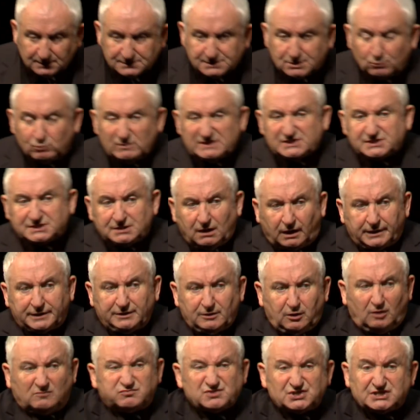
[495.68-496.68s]
So we started
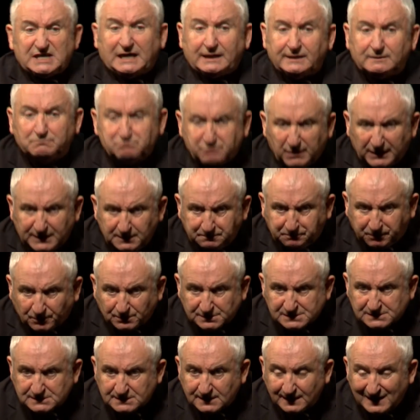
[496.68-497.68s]
off selling
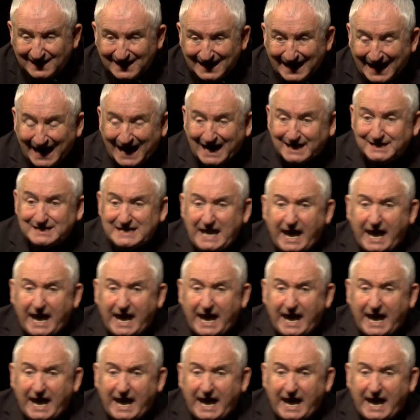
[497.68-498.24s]
papers, and